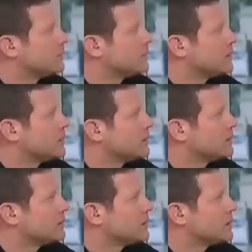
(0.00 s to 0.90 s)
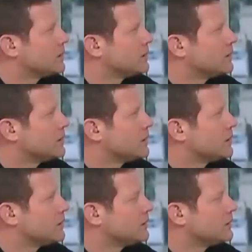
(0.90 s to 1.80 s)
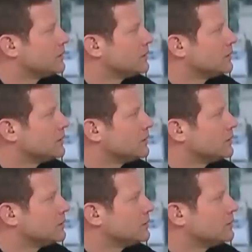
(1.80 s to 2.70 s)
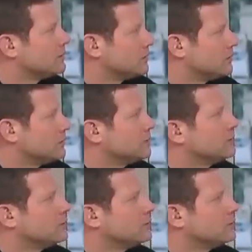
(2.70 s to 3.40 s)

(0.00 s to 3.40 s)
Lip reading: [no speech]